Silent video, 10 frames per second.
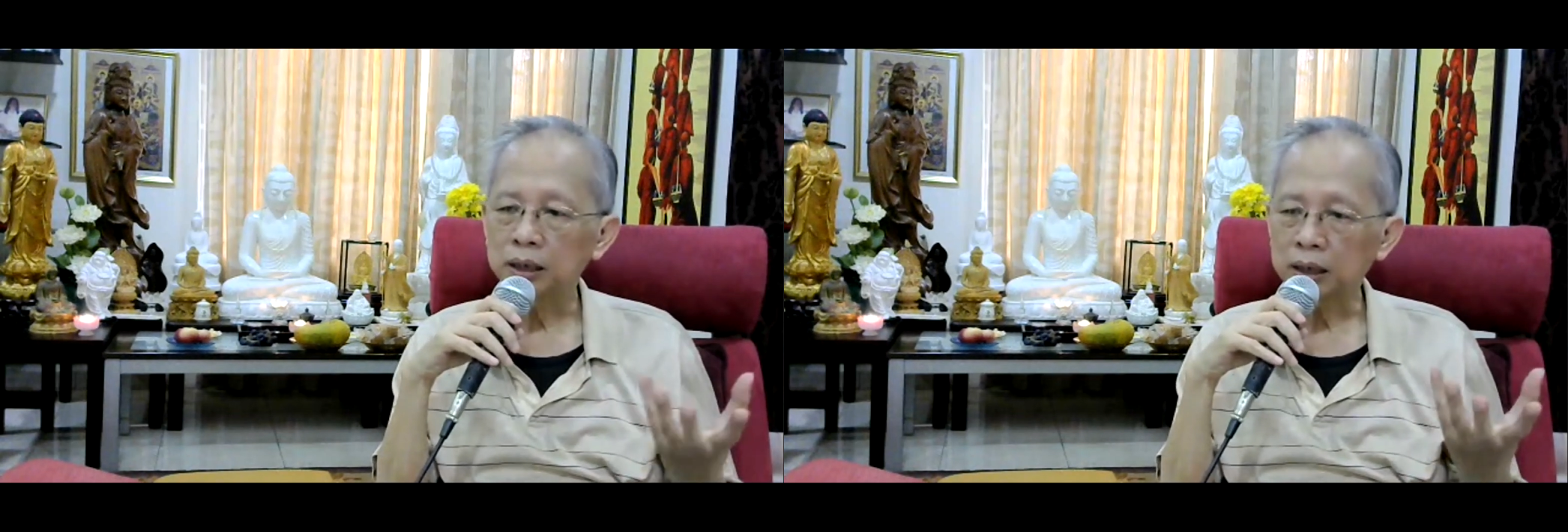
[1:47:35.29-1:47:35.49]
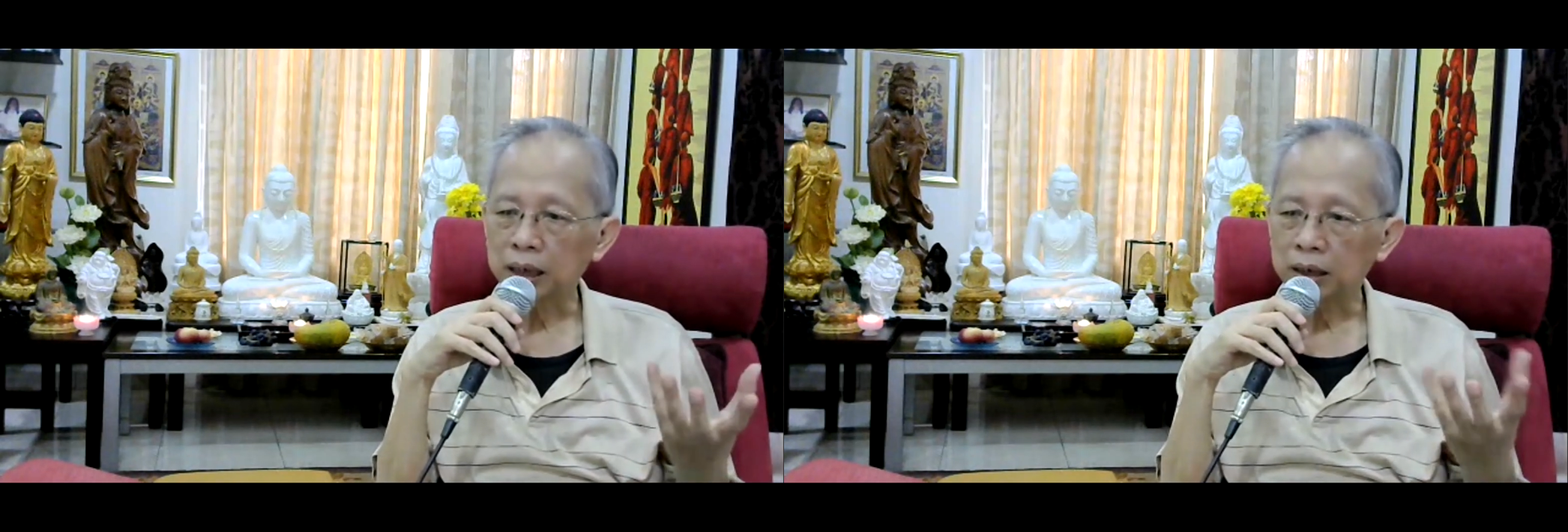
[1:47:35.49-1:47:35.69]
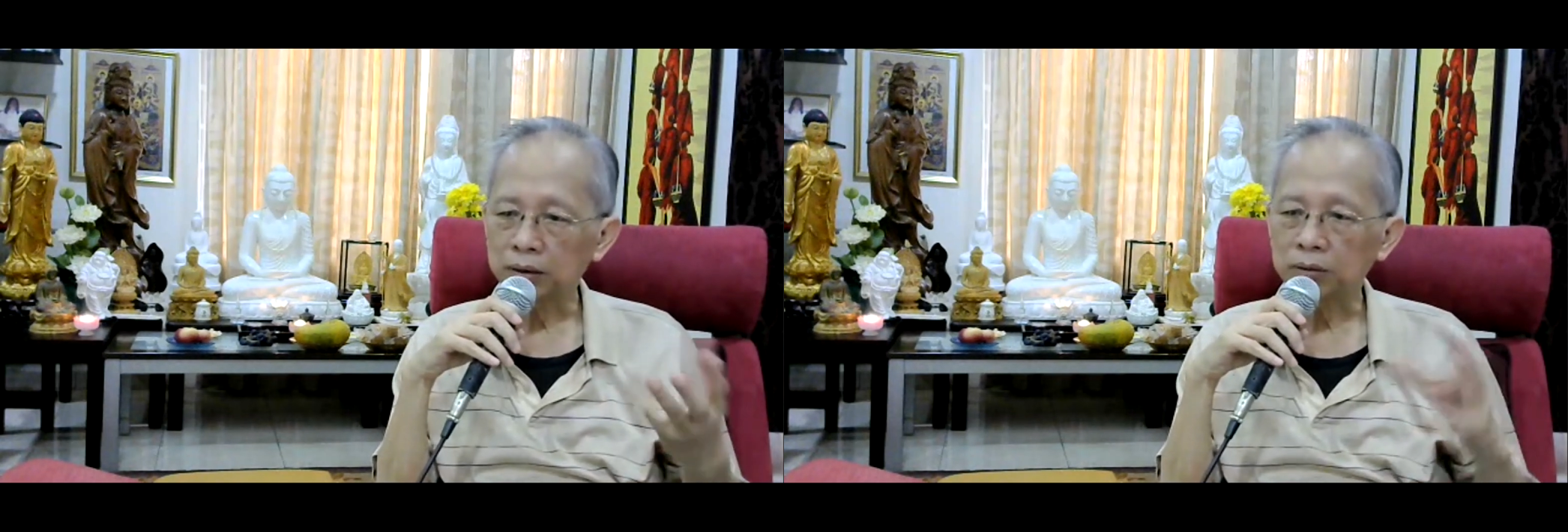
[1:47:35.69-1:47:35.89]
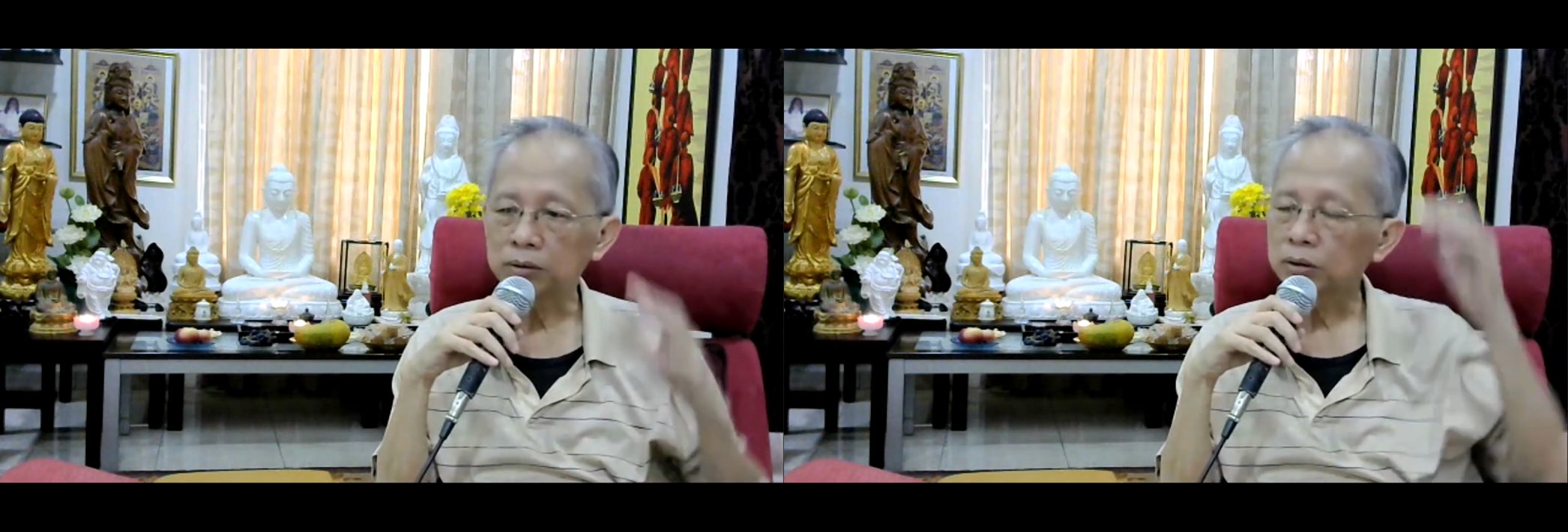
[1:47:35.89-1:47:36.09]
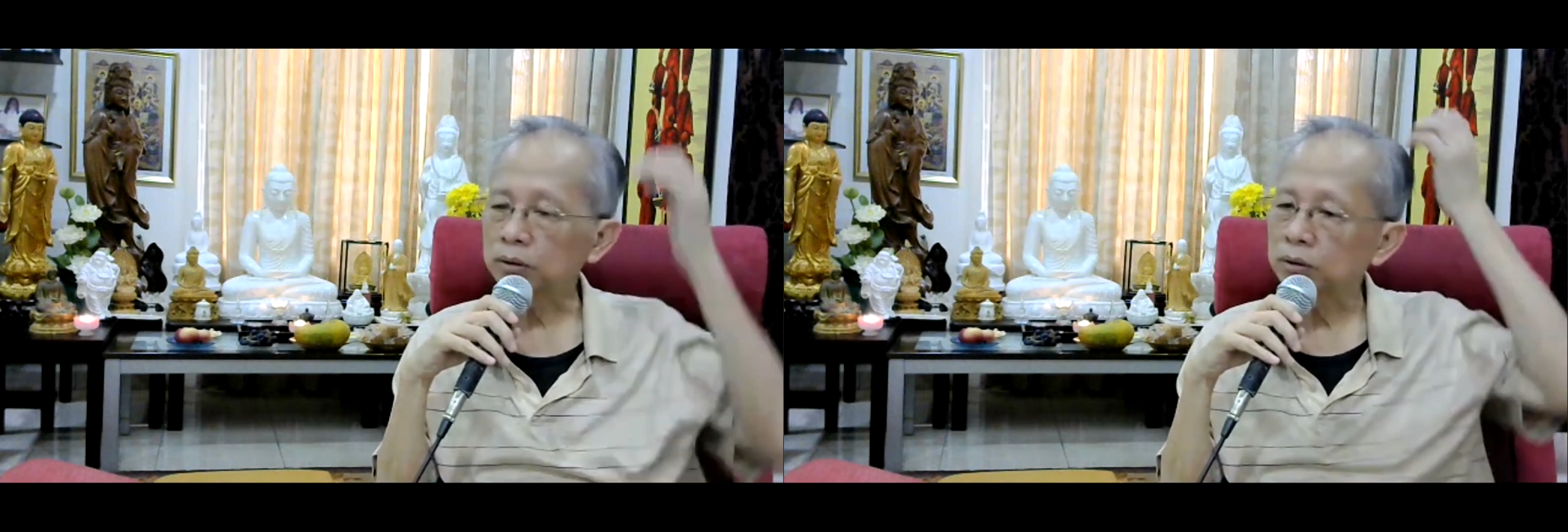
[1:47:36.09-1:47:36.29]
it can
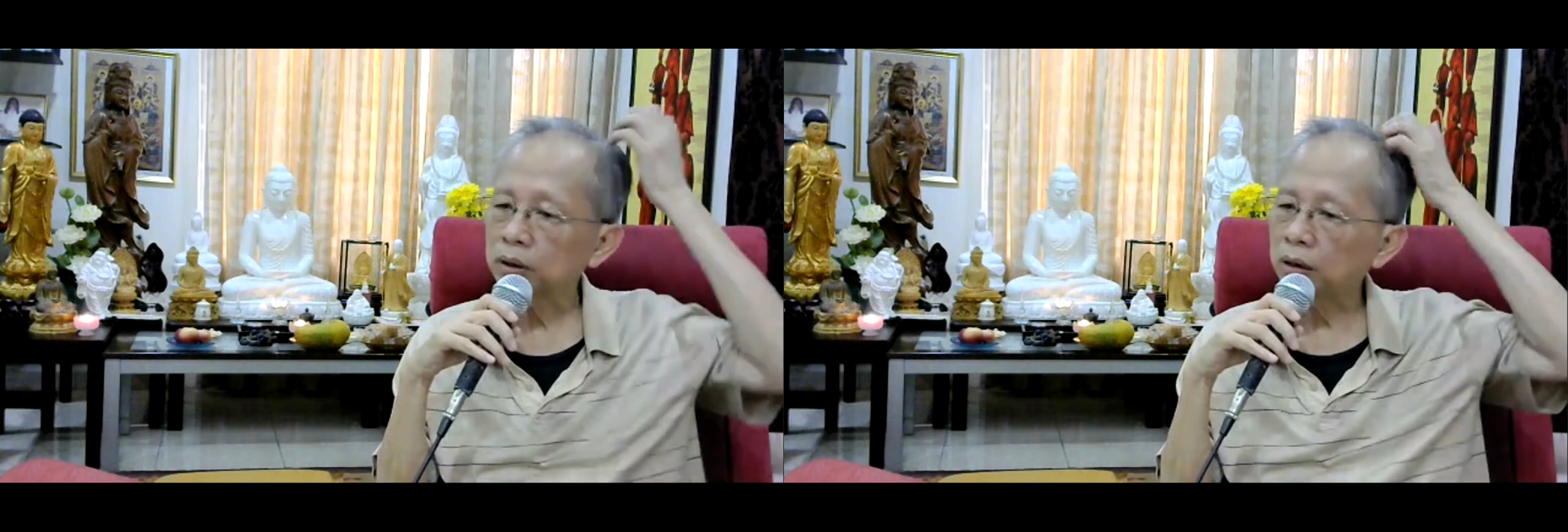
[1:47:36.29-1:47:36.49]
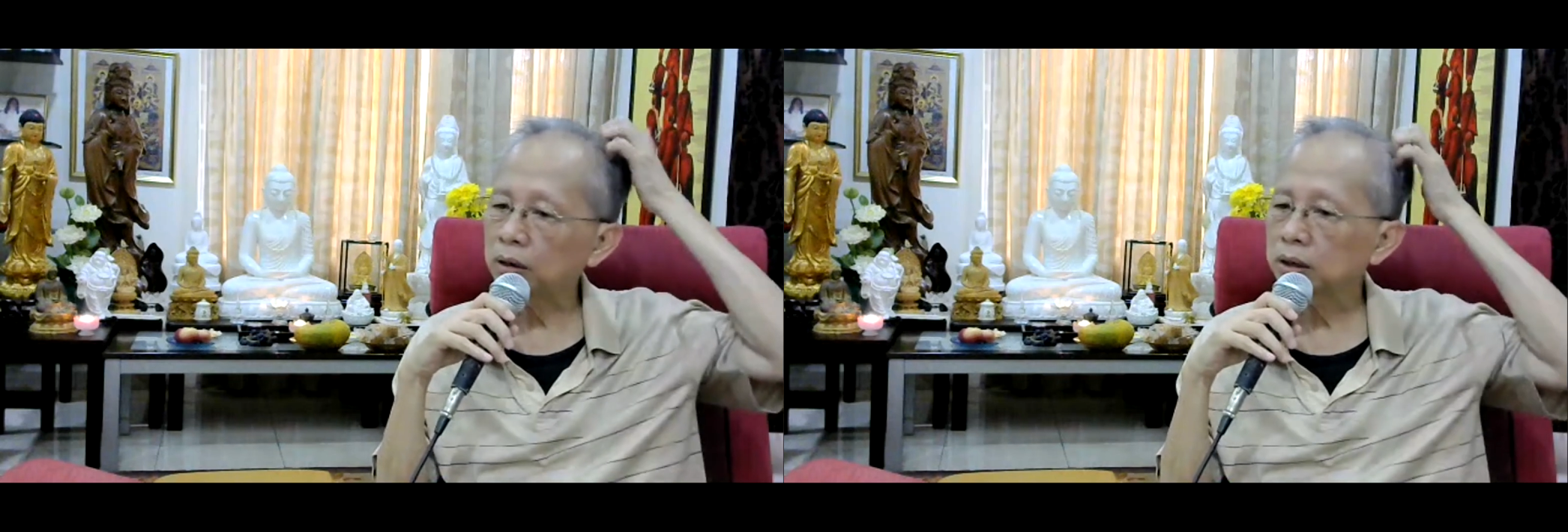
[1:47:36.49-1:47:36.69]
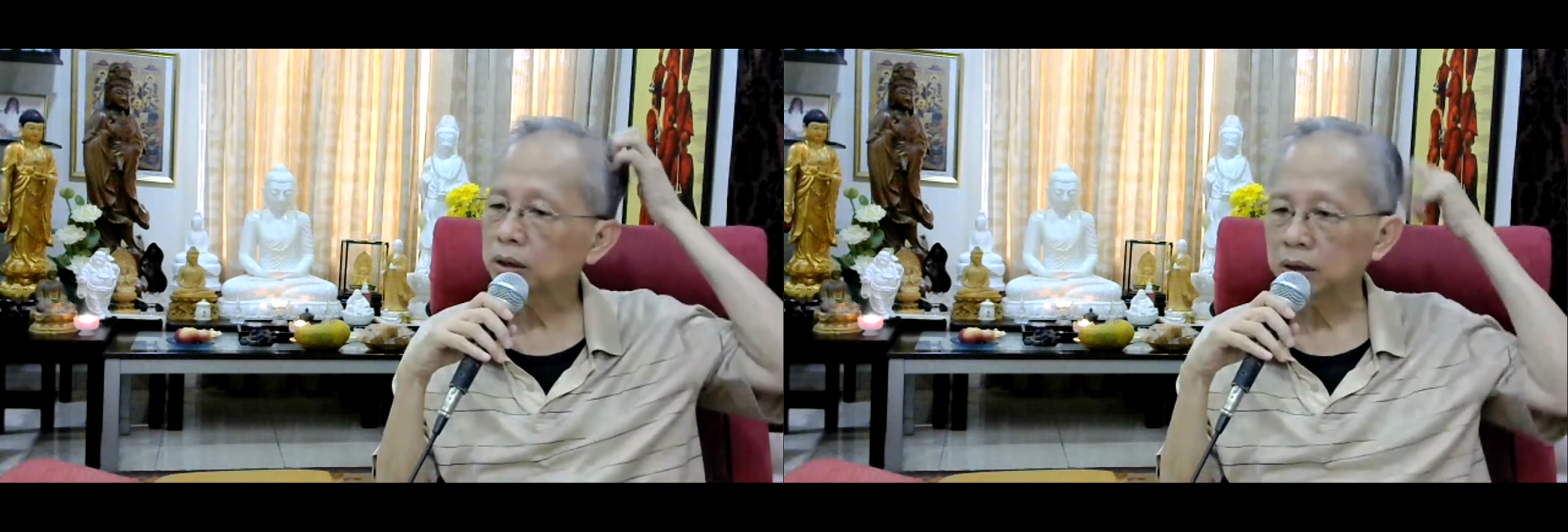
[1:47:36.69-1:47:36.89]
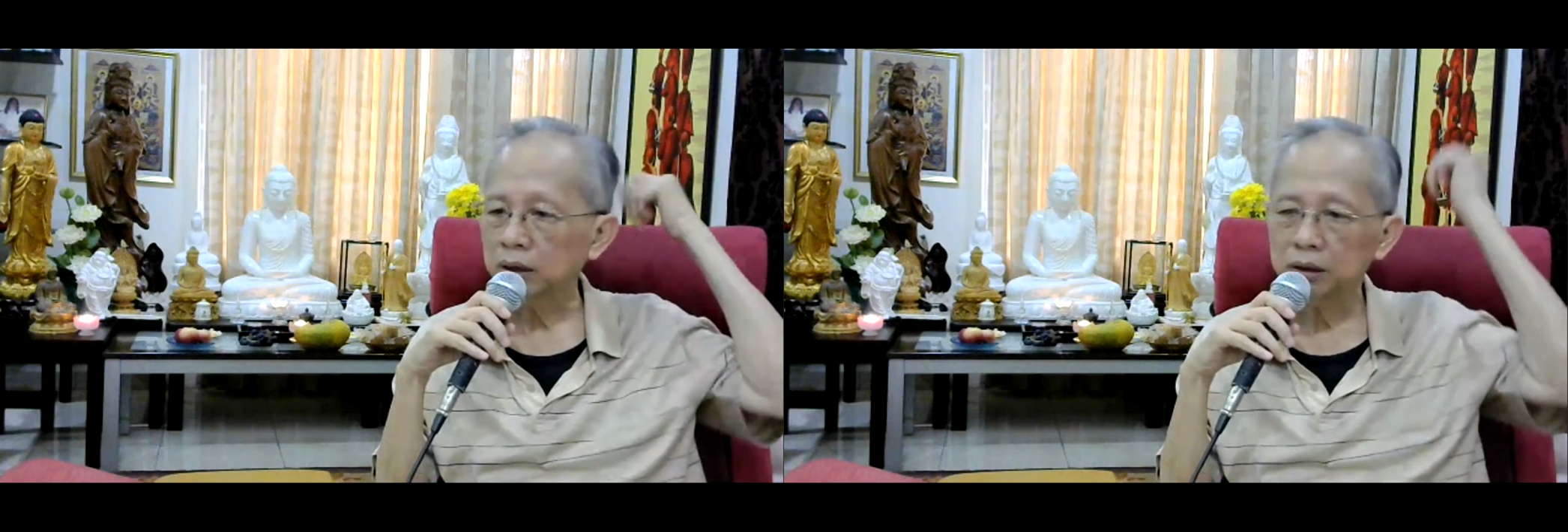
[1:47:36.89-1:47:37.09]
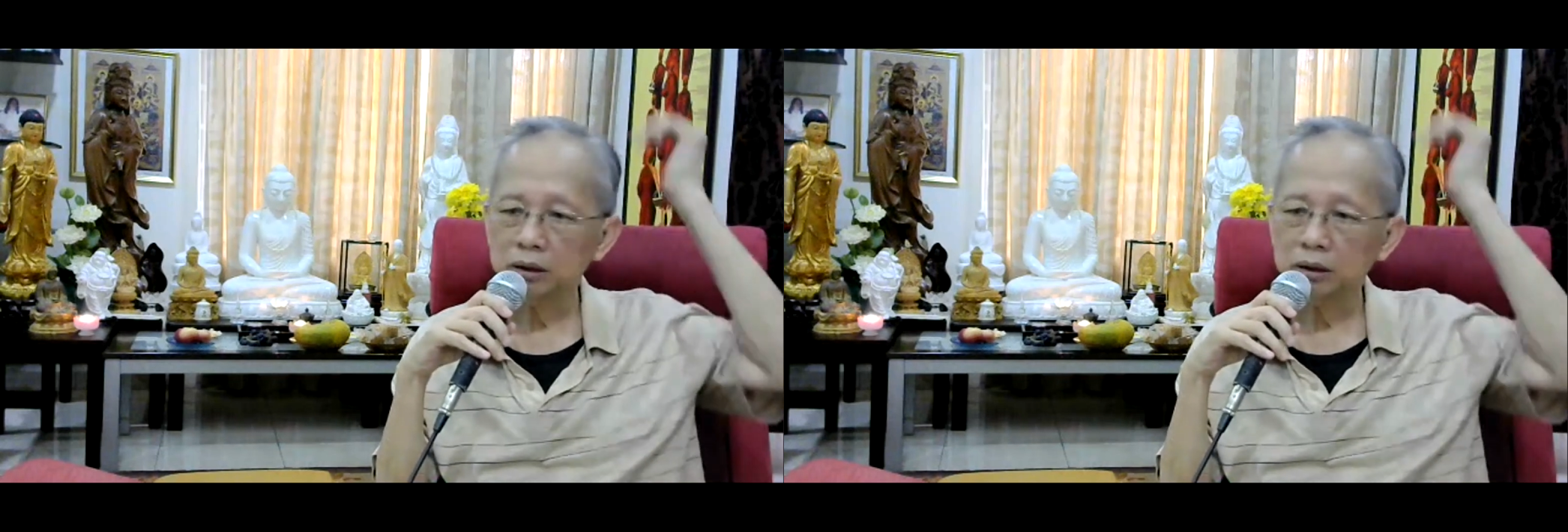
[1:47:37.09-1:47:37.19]
also cause